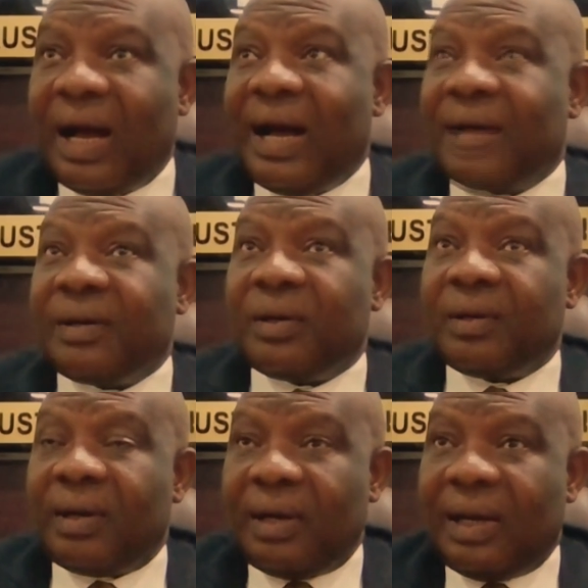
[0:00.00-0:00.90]
And
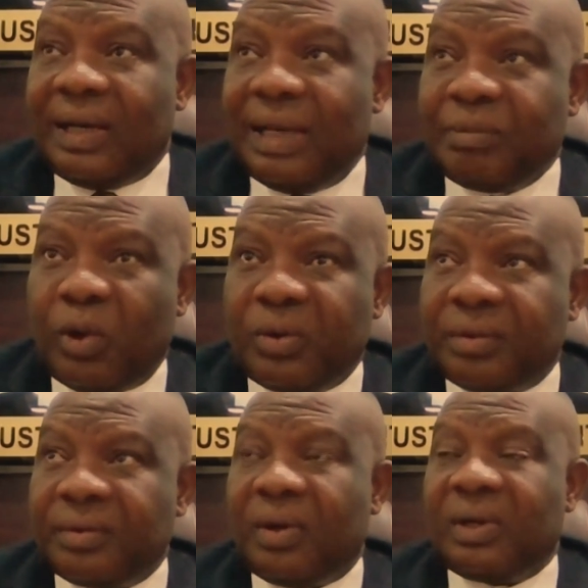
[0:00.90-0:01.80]
let me,
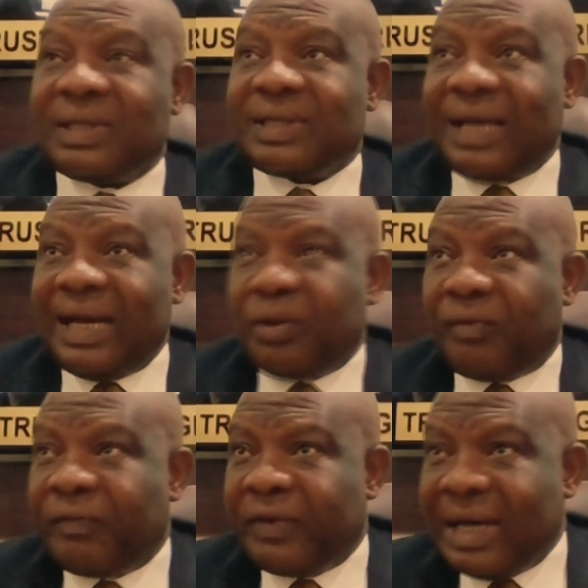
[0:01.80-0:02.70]
on the side
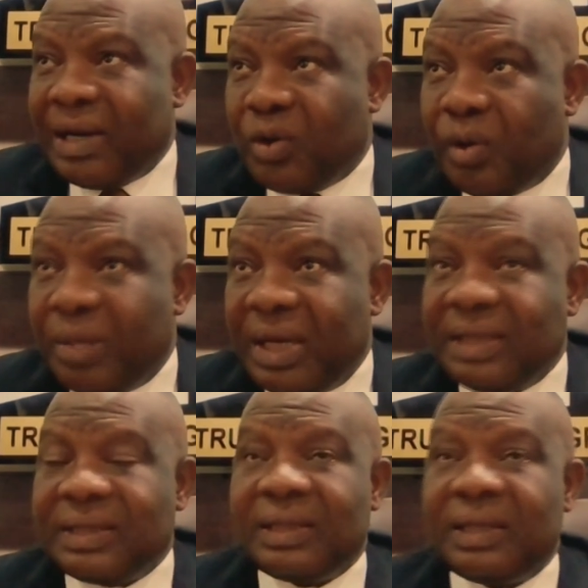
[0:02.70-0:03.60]
of the federal
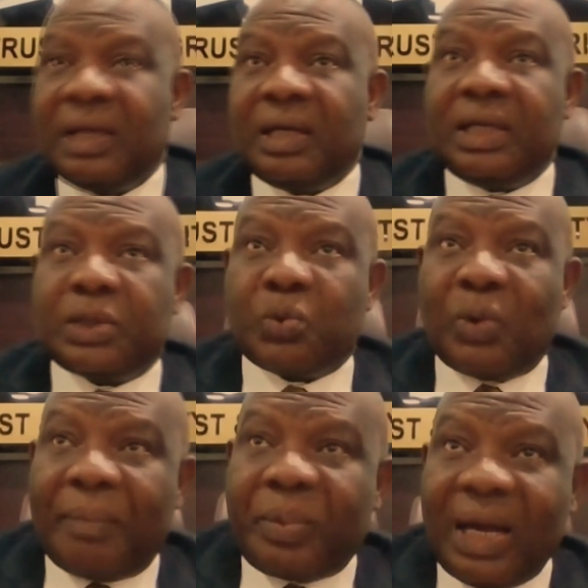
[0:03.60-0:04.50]
government, it will
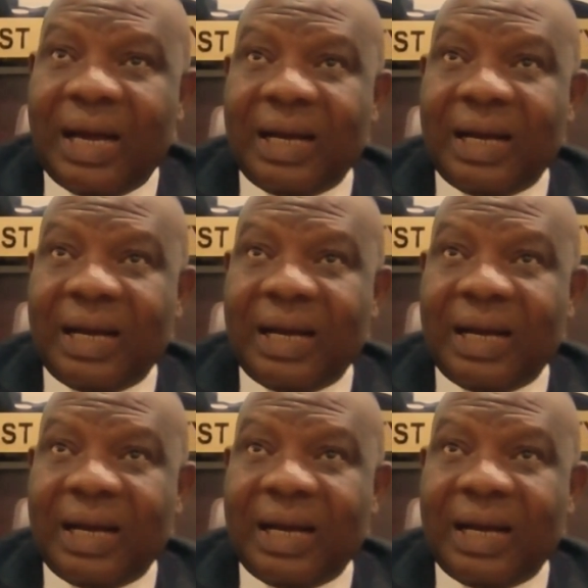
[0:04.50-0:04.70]
appear